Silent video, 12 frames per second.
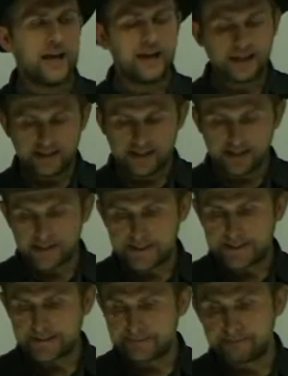Yeah,
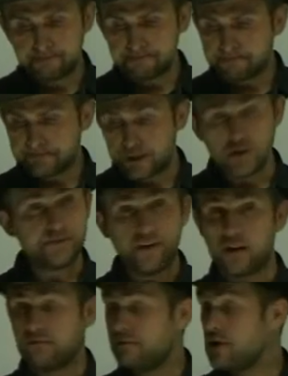and
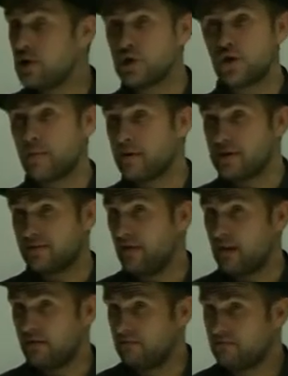so it's fun. Teaching
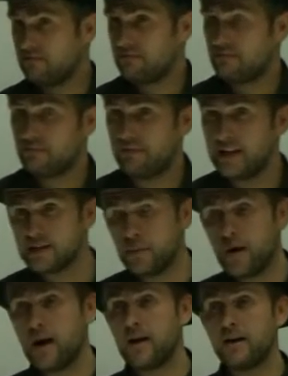grammar is fun.
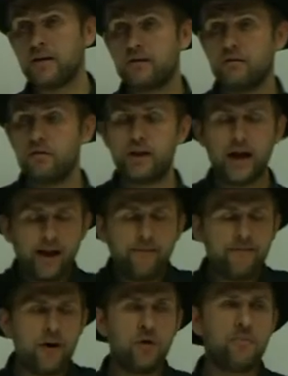That's why,
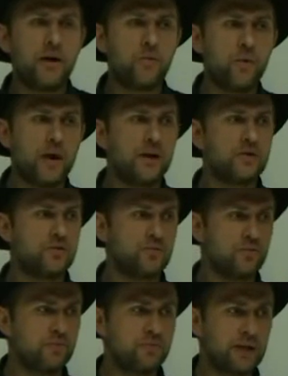well, I have found my
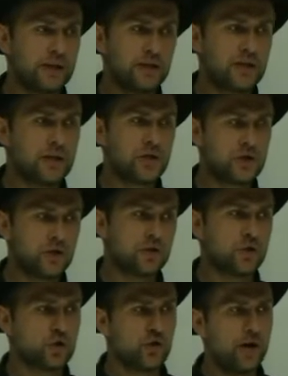way to
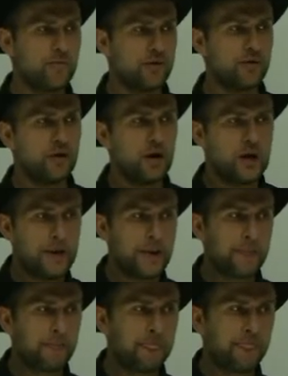teach English grammar,
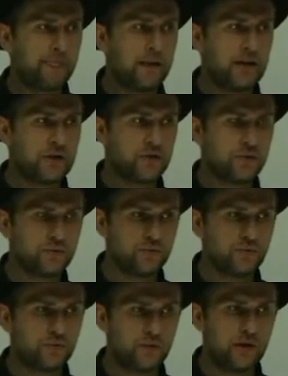
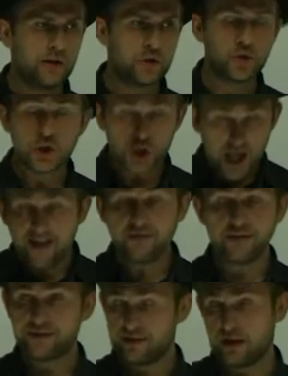to
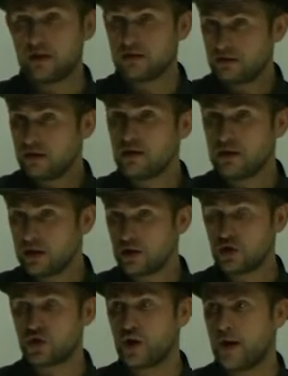teach everything
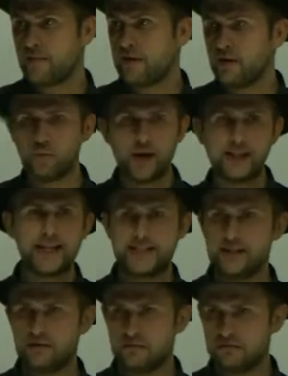in English grammar in
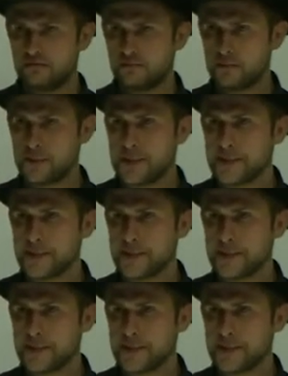one lesson.